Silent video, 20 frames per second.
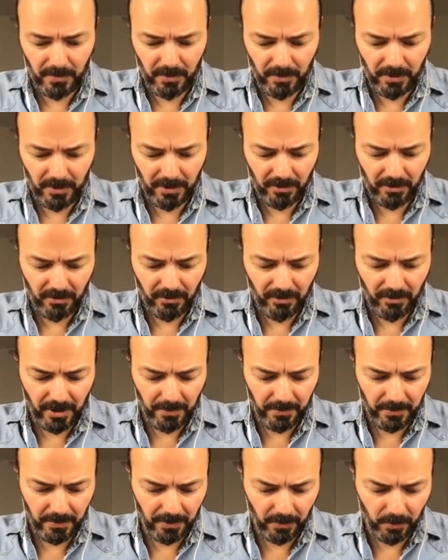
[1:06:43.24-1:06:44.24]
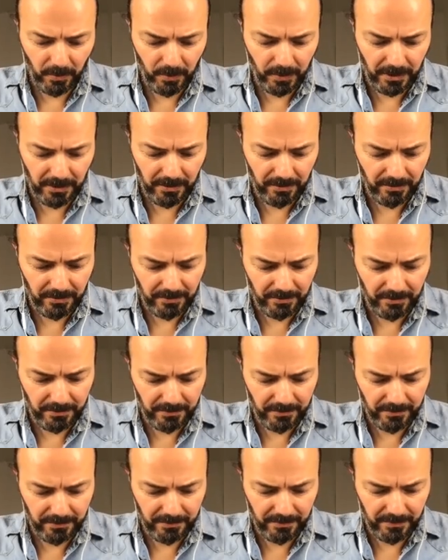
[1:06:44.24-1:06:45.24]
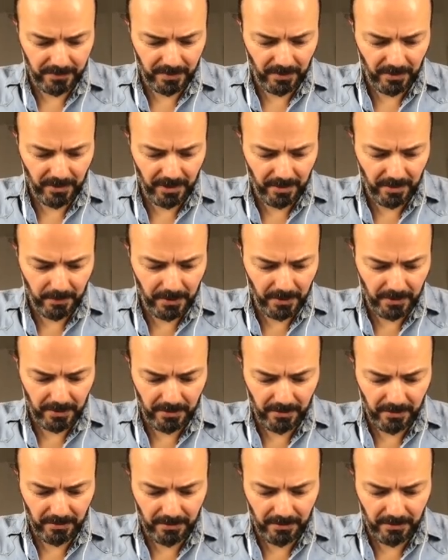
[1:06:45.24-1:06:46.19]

can grab, oh, wait, not that big.